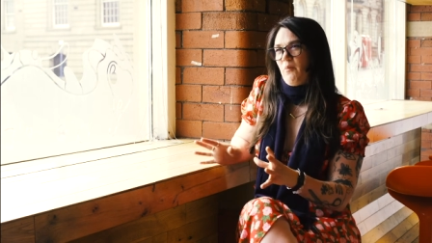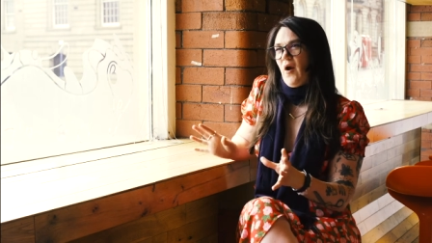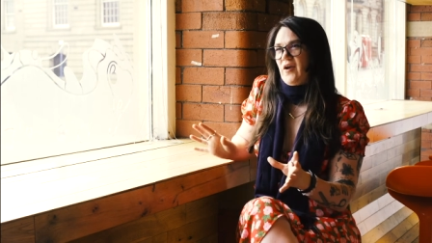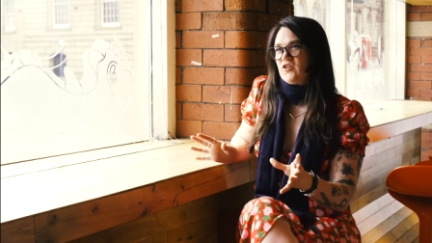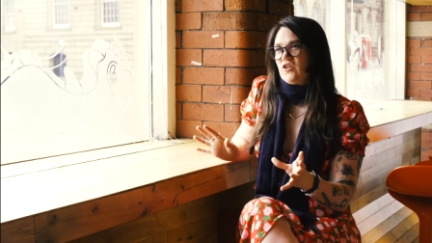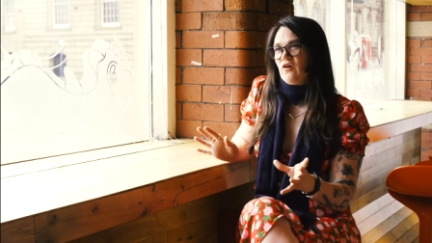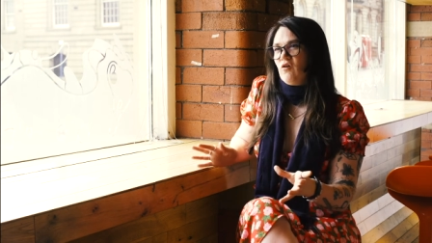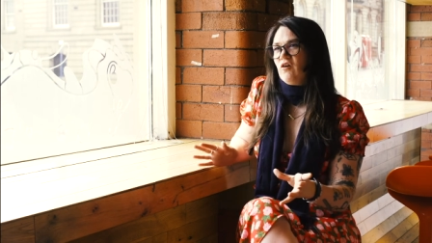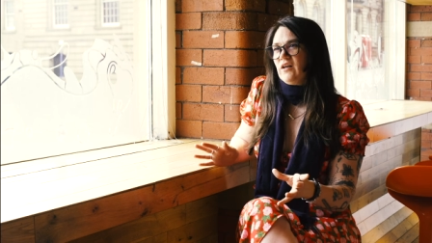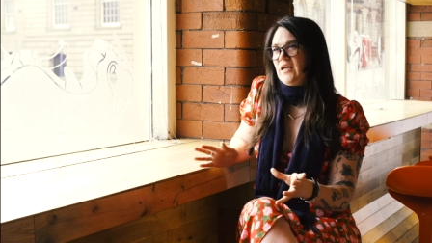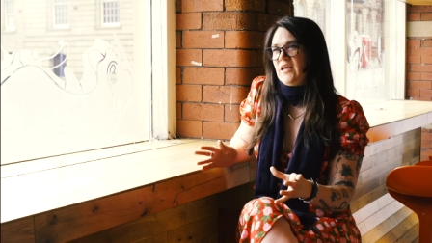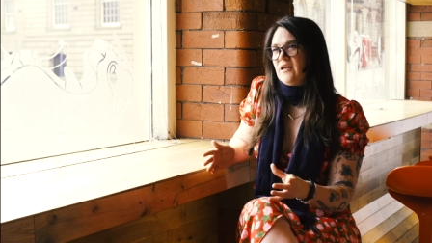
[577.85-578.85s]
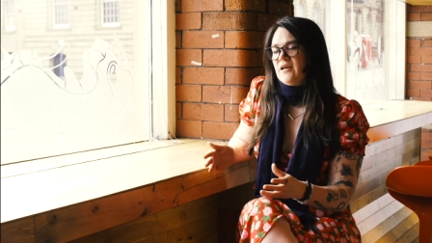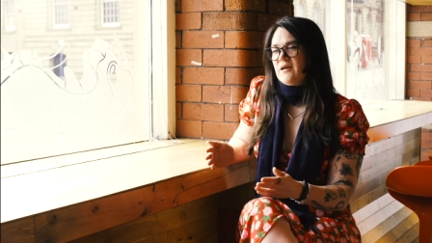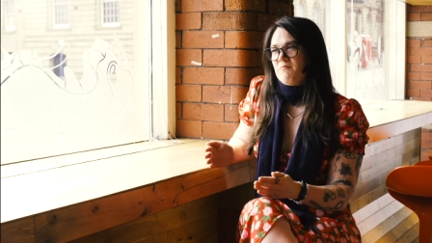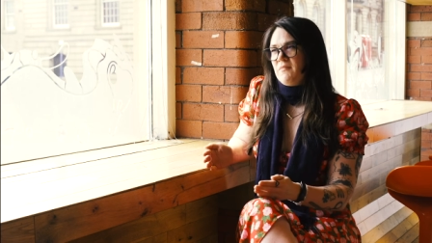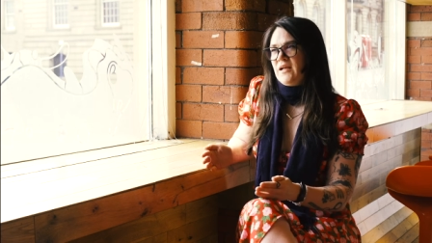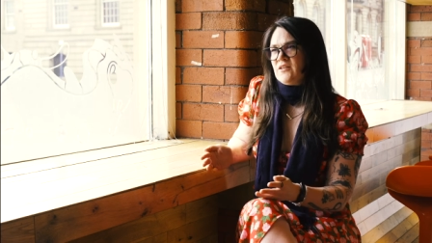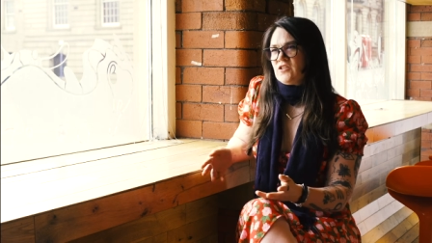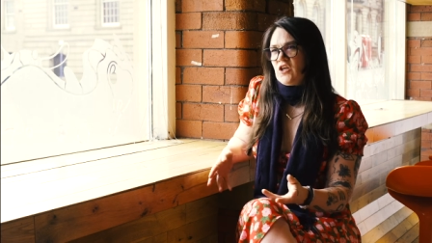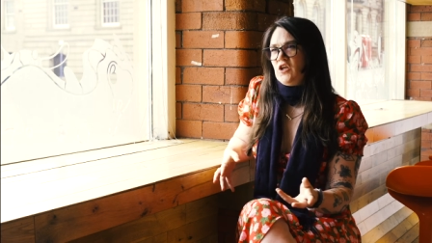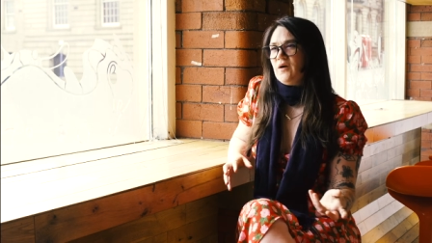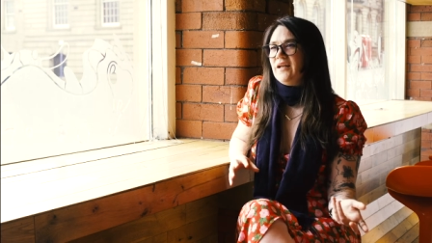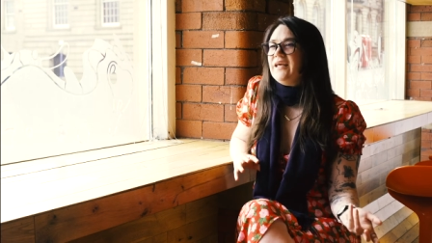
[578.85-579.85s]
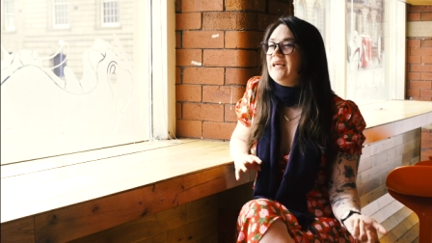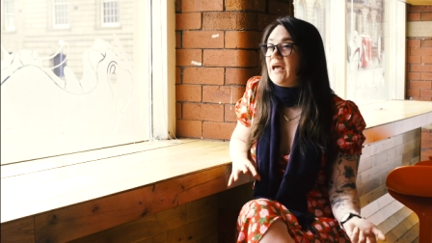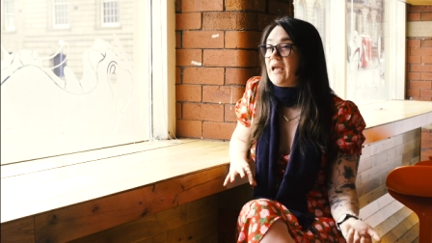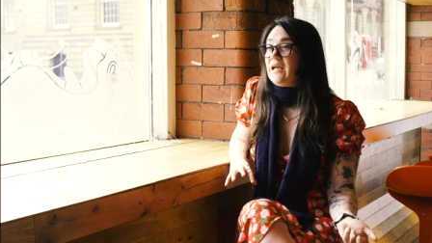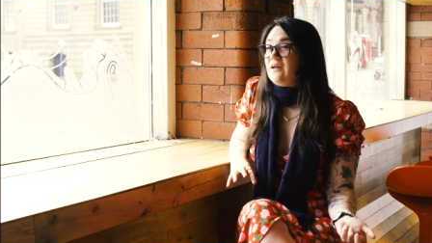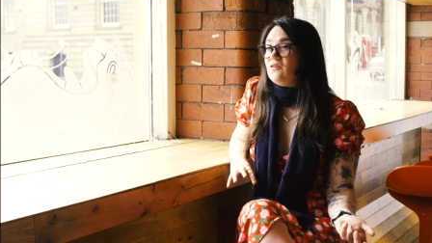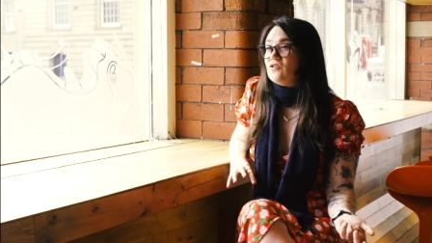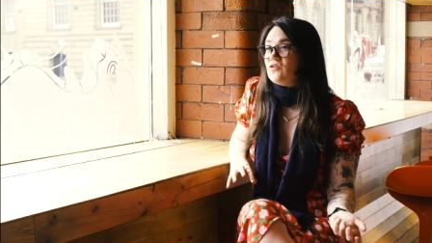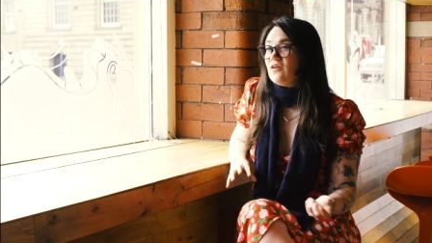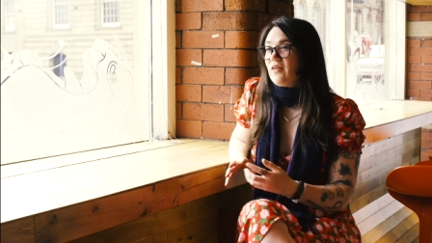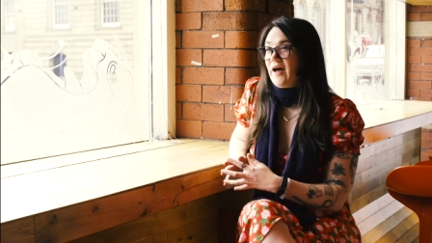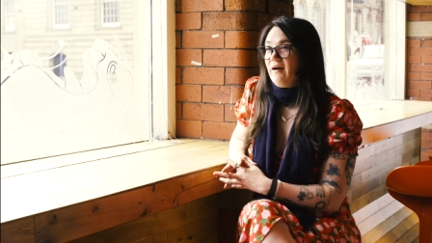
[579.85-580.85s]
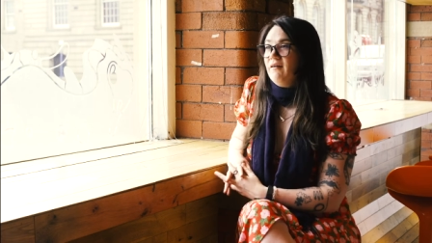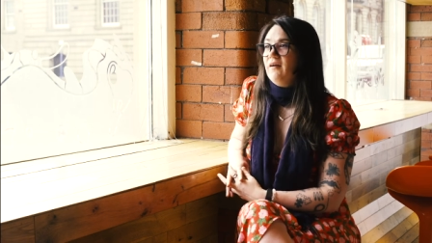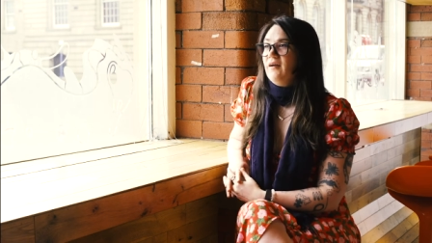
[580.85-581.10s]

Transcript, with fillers: brash, and ugly means that you can engage that